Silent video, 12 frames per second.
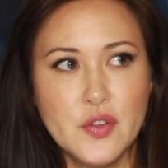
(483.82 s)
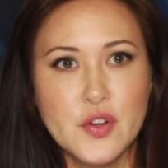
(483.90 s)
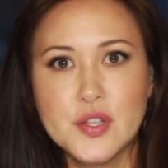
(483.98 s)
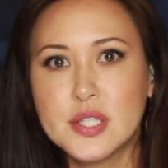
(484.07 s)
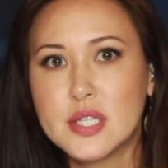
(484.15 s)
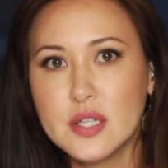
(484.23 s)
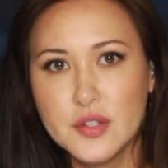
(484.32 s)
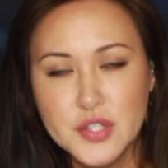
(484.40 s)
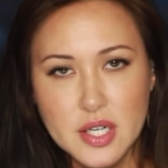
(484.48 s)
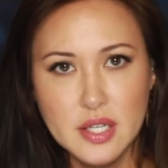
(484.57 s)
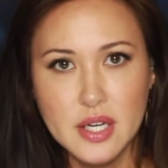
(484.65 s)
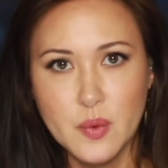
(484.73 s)
you know, they're still
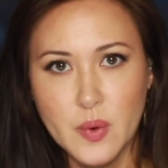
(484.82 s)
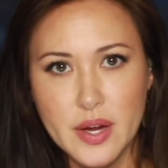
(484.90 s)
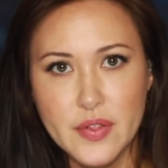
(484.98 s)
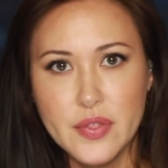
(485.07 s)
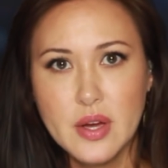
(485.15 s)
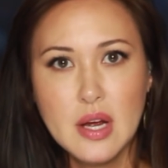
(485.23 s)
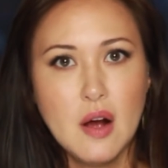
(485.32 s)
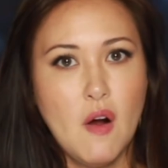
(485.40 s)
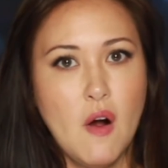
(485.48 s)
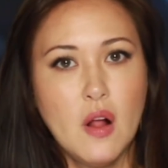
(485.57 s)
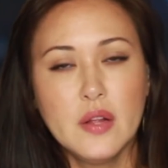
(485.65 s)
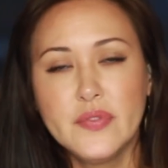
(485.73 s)
dealing with
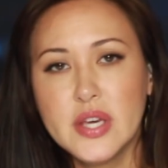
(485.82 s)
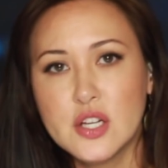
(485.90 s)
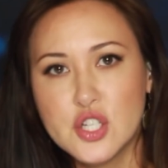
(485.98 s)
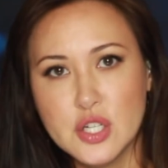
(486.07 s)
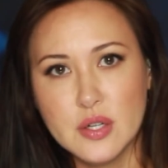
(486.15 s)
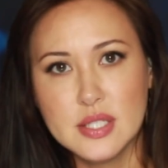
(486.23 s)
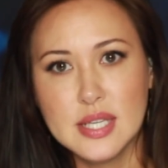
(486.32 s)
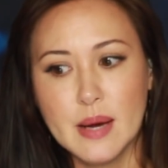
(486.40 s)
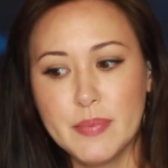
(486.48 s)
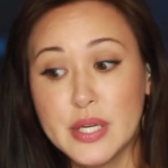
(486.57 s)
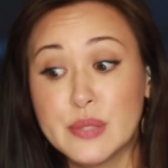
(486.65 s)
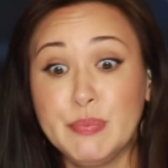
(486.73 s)
all of the insurance
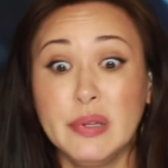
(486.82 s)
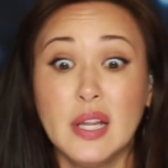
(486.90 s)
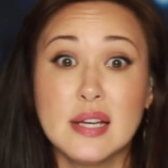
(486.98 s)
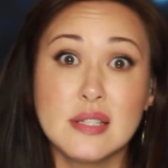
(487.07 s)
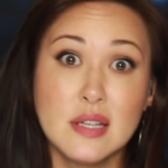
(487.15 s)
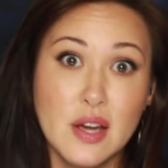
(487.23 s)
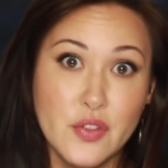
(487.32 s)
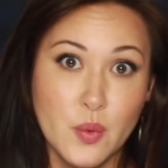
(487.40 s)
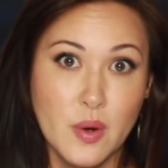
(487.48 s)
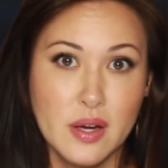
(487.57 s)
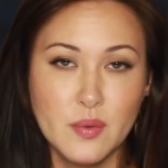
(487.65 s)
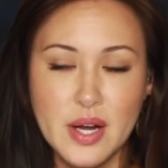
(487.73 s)
companies plus
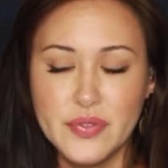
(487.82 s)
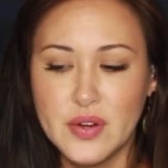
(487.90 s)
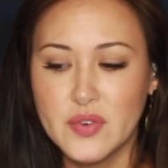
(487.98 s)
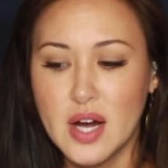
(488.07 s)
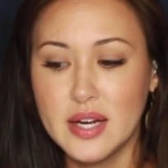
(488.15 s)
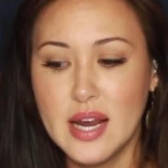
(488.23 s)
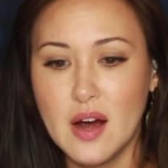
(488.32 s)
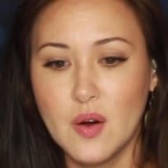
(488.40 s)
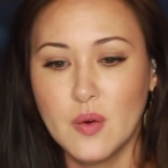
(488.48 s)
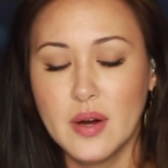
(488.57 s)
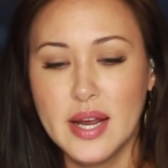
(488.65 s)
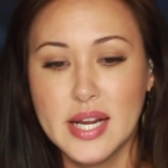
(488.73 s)
another one, right? They've got
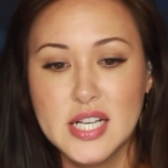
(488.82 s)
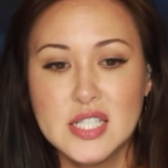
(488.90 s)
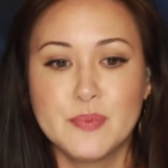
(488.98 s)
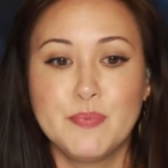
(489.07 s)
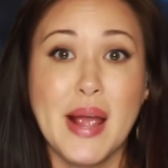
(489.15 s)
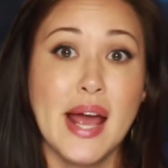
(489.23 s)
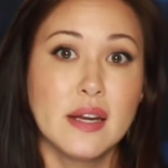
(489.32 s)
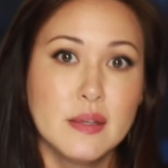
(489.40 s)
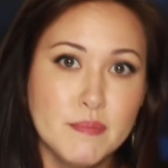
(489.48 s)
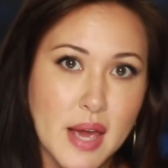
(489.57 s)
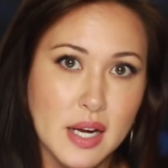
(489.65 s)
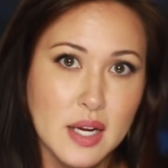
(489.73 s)
now an
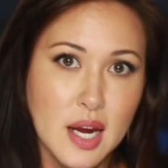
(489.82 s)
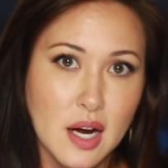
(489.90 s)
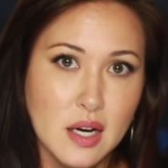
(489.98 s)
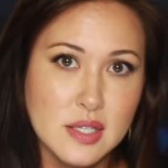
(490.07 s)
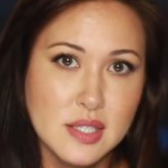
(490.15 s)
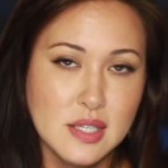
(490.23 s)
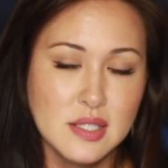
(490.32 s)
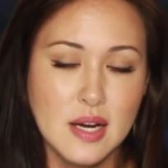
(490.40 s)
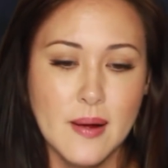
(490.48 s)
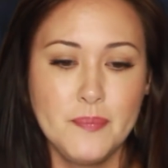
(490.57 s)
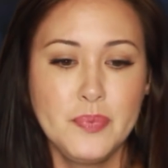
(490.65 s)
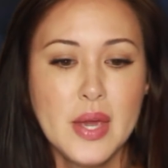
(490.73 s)
expanded Medicare
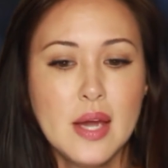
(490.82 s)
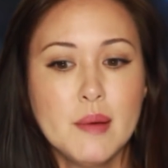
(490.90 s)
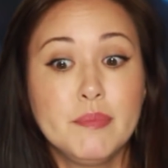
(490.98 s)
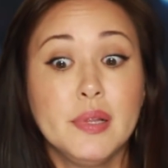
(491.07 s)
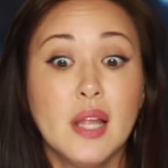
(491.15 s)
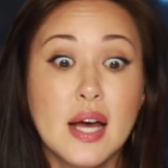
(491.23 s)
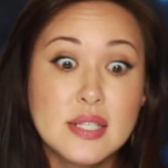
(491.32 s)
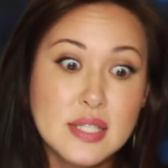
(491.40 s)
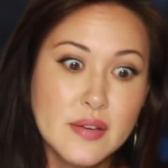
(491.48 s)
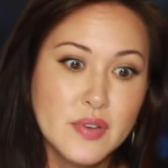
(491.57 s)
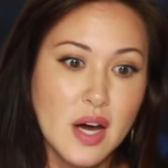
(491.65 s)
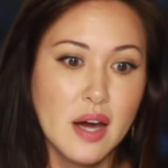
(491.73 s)
system, plus
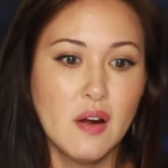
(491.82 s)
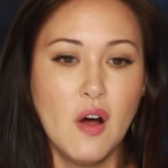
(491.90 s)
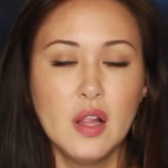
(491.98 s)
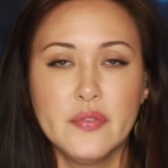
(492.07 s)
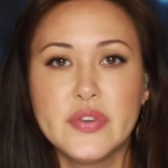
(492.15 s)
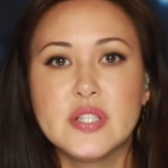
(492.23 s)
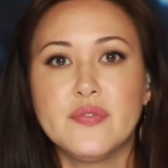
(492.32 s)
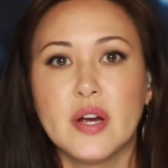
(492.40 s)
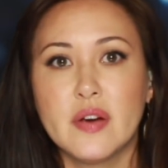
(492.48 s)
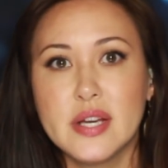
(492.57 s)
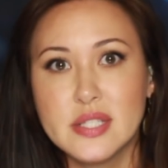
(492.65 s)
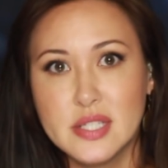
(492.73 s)
they've got all of these
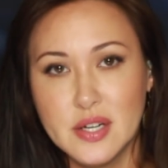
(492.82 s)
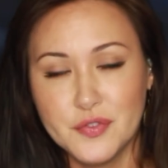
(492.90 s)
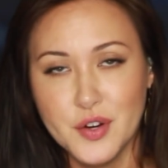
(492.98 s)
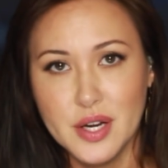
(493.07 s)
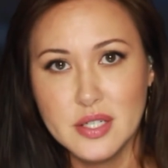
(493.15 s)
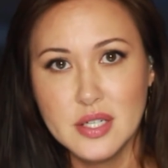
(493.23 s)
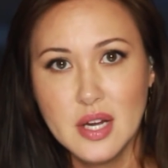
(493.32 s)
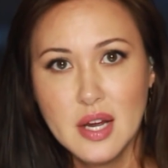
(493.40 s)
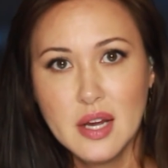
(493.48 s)
various different